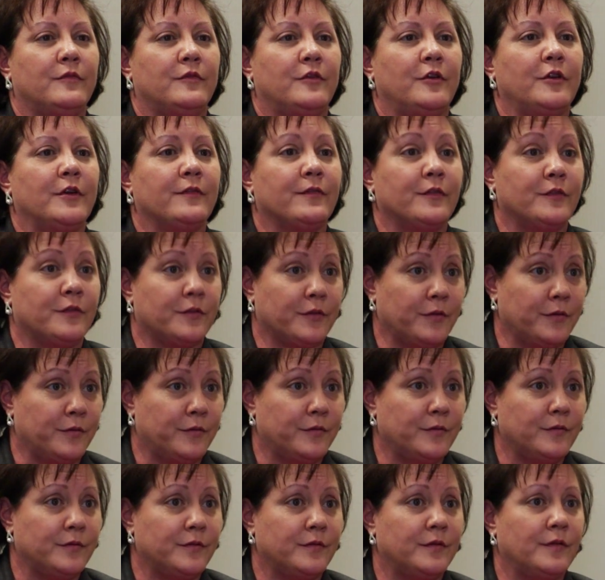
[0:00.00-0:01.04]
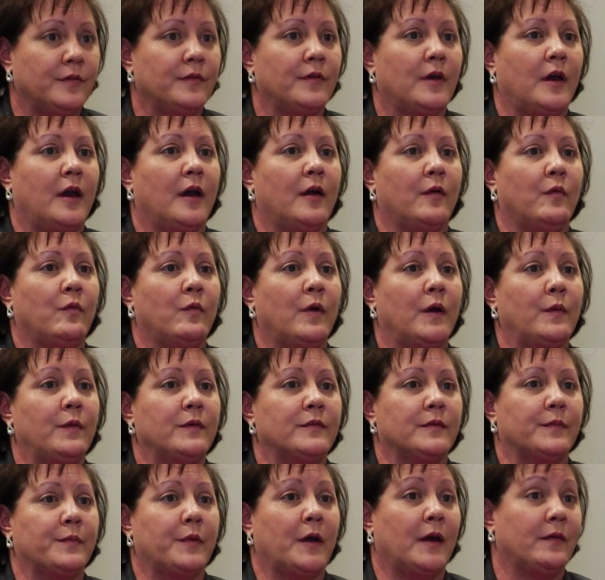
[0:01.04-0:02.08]
two different schools. One
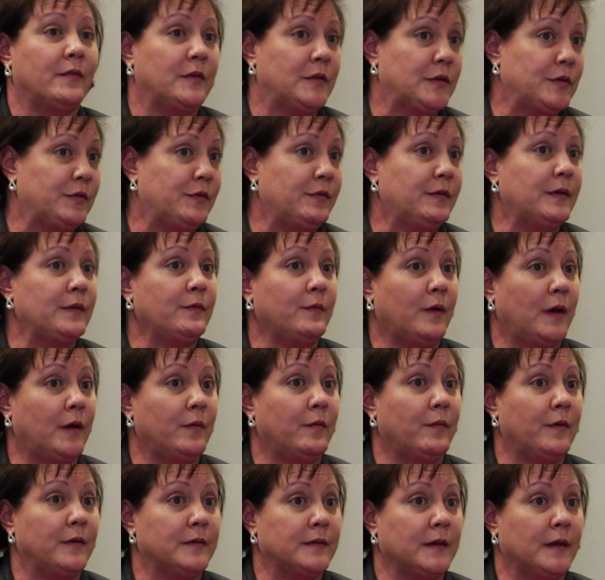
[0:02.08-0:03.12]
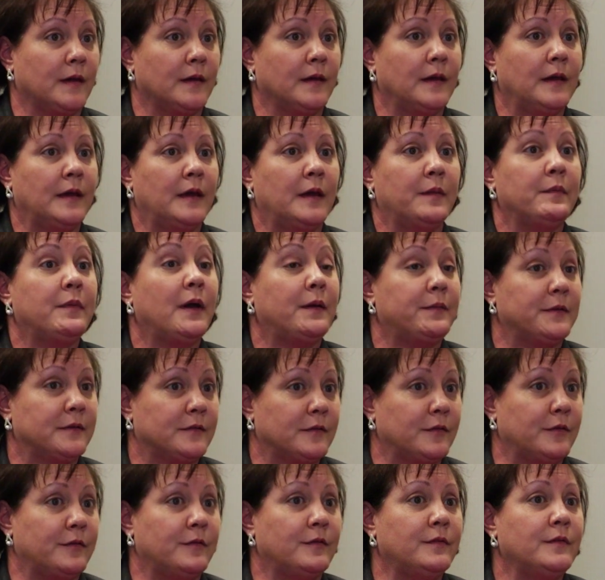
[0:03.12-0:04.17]
was a private school and one was a public
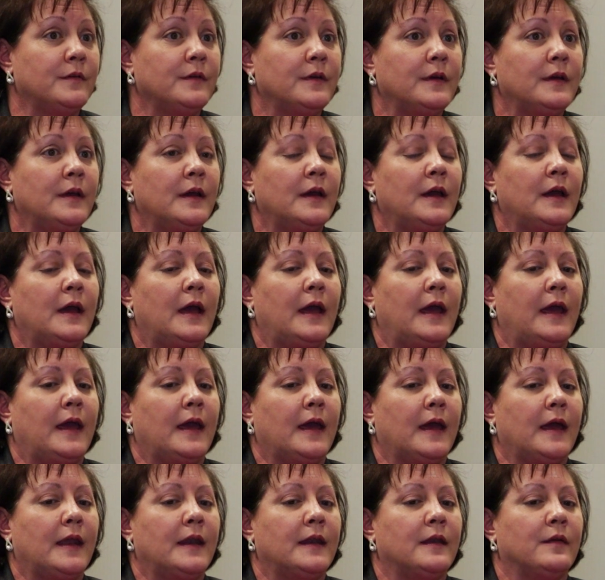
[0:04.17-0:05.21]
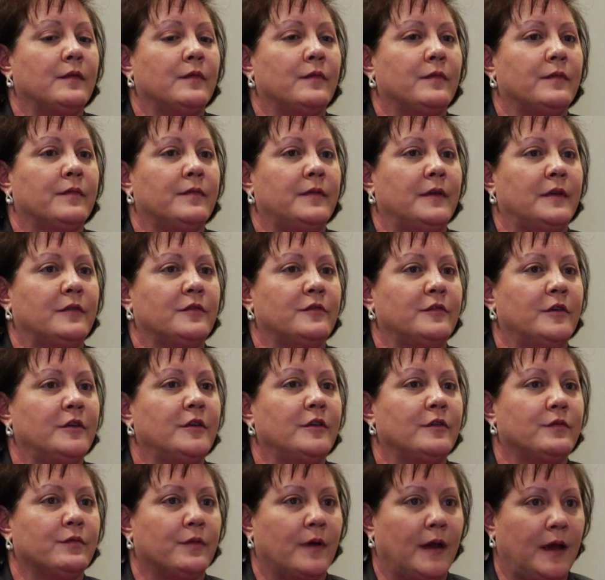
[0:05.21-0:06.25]
school. And the
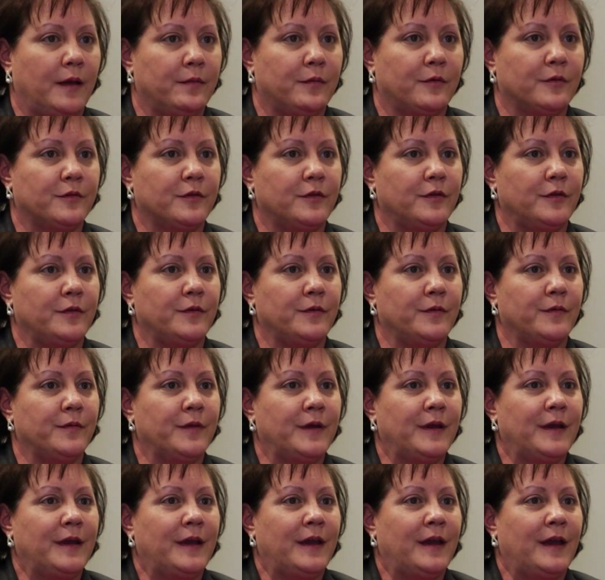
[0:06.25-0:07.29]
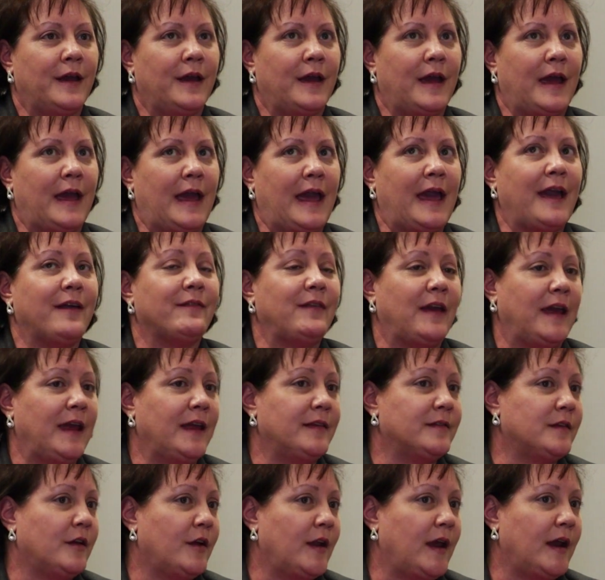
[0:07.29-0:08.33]
students were able to have
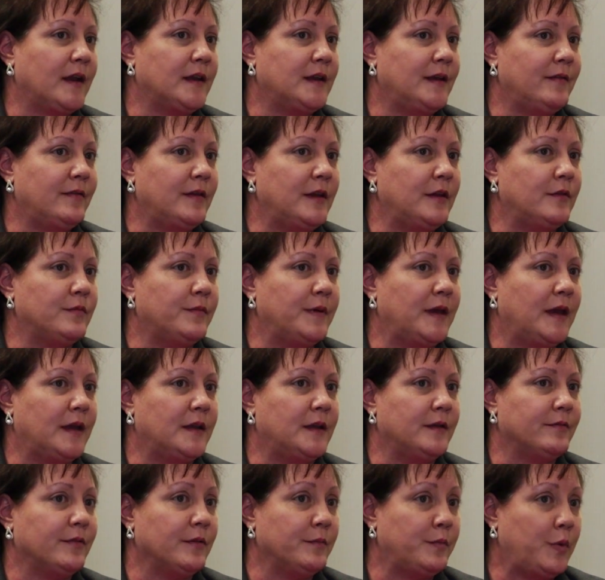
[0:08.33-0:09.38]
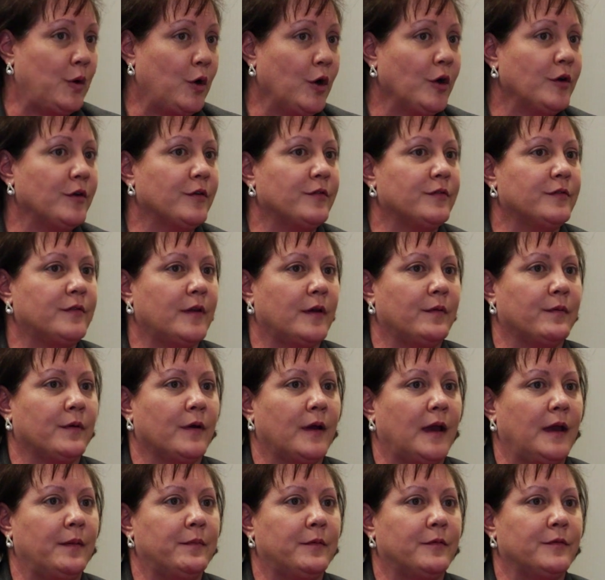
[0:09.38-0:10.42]
hands-on activities. We had different partners that
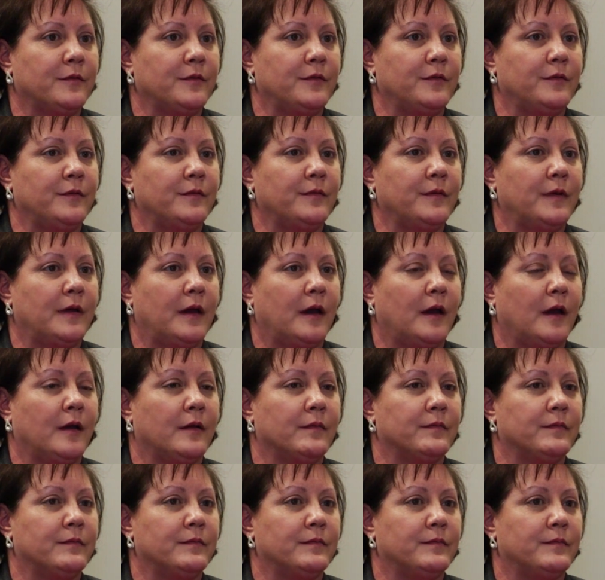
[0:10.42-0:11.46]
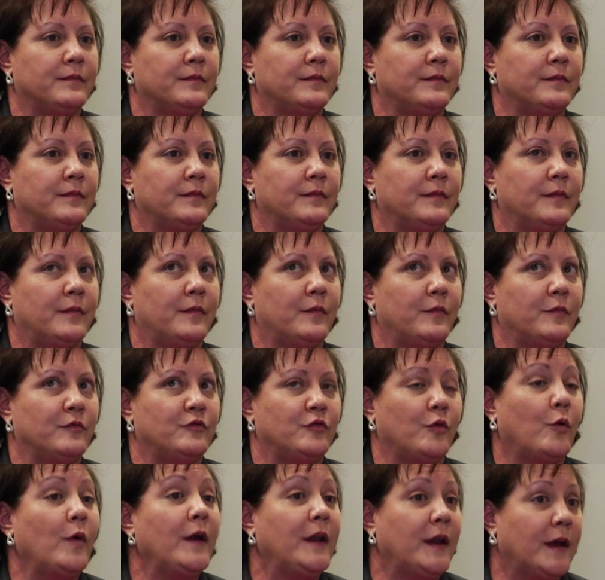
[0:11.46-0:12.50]
were able to
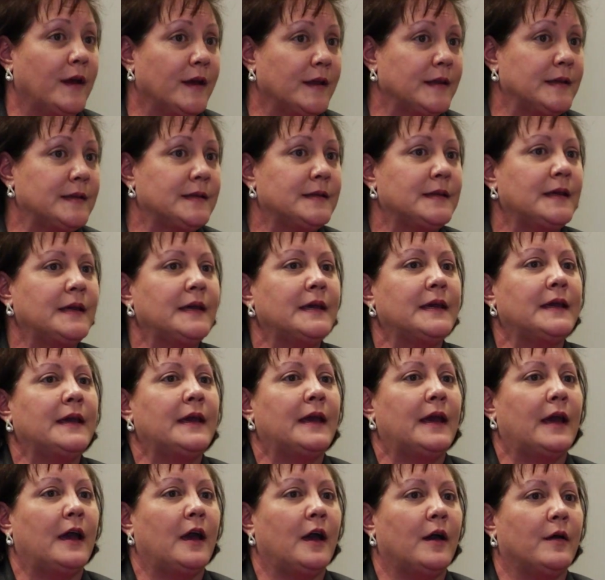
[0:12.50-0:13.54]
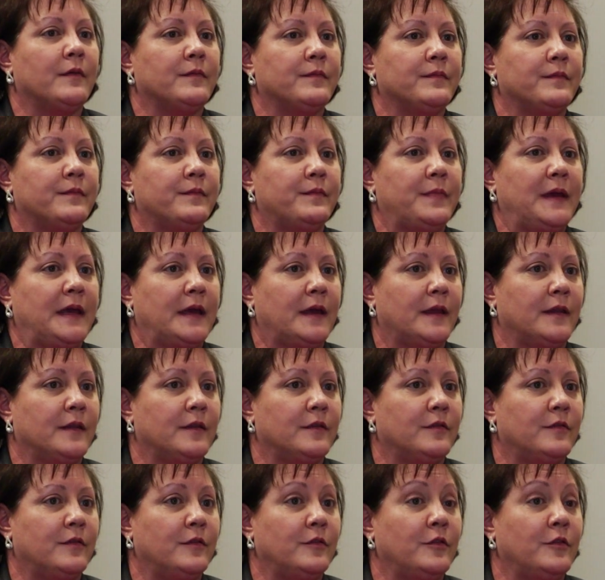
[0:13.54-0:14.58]
join us, being